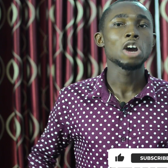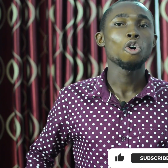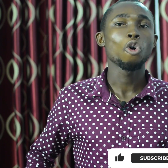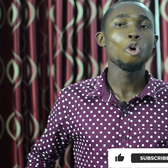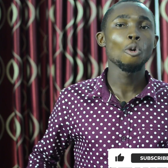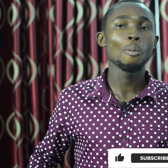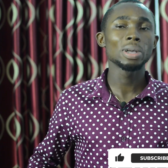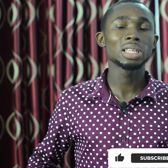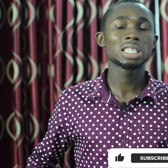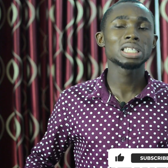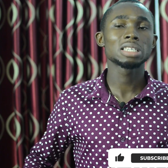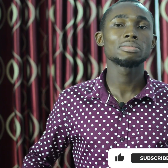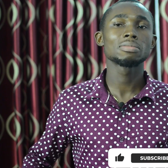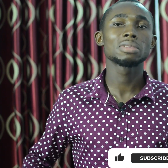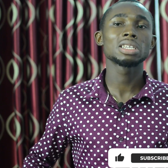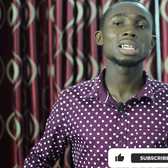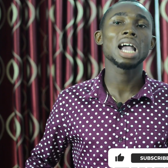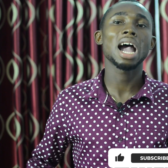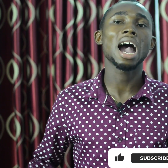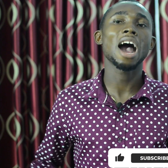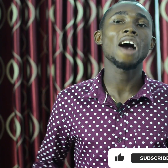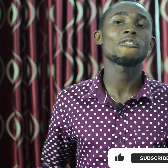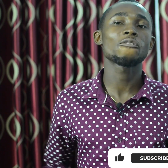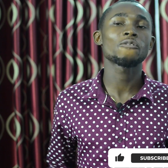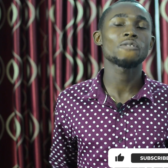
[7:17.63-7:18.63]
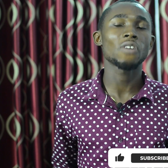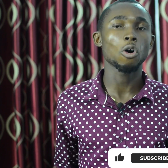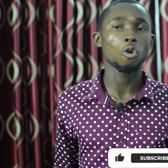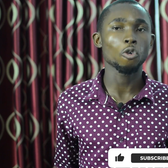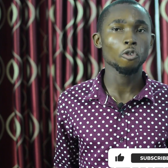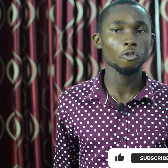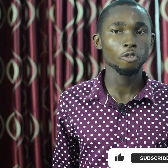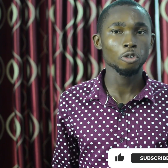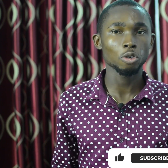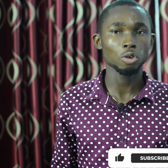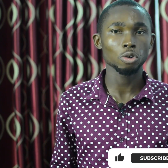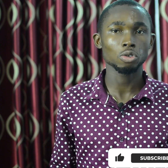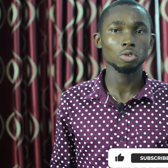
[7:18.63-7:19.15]
will bet me a
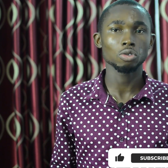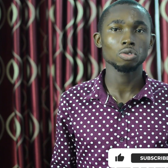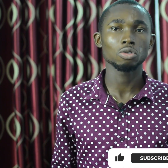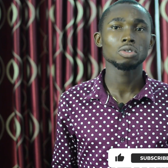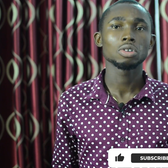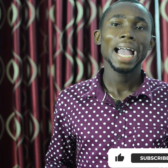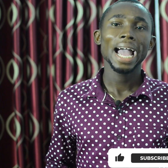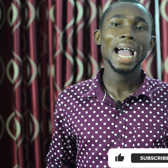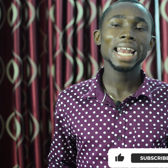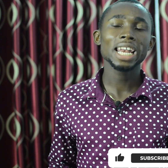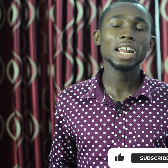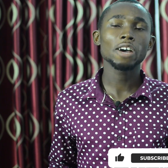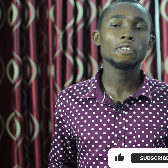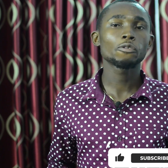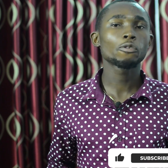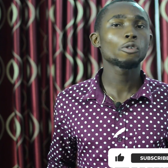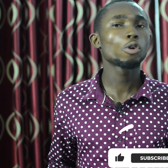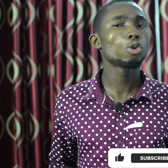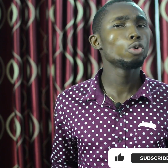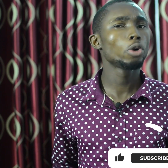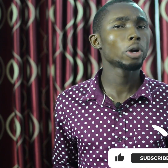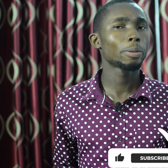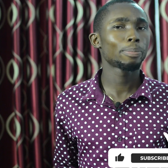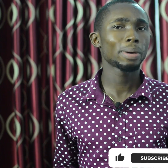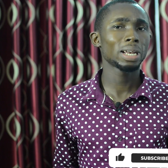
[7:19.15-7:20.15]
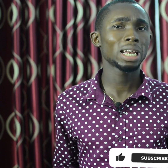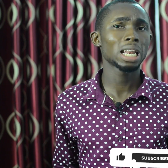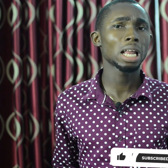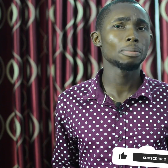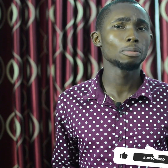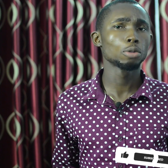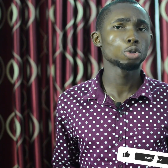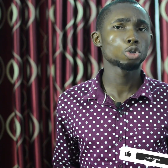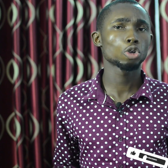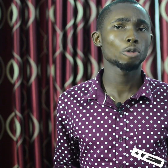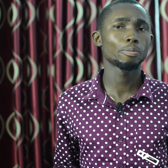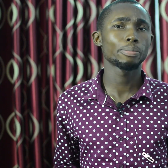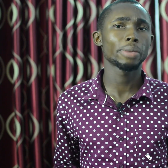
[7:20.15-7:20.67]
phone and a phone repel
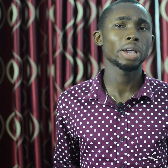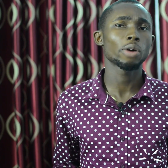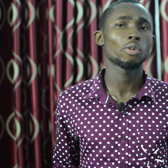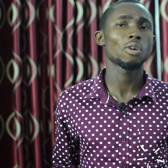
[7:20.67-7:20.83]
like so be